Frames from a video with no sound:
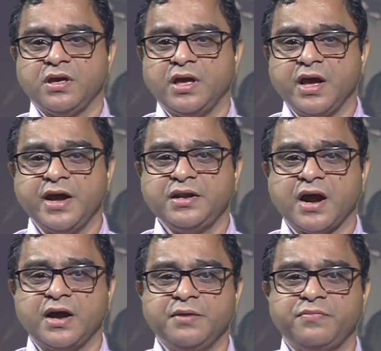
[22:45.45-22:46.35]
Again,
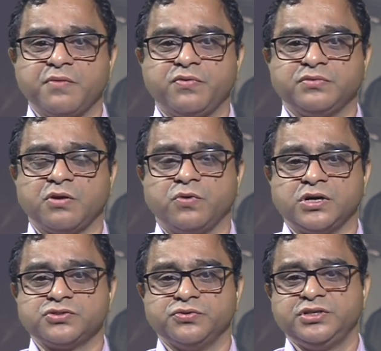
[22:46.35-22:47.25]
Nagaland performed the
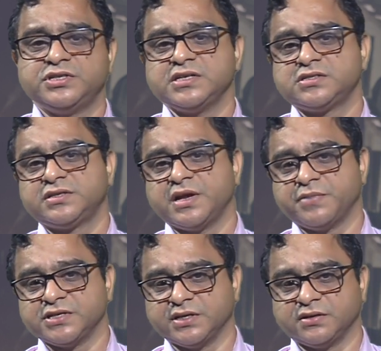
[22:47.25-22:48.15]
worst with just
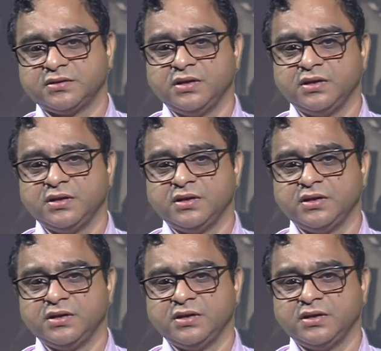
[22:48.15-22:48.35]
10%.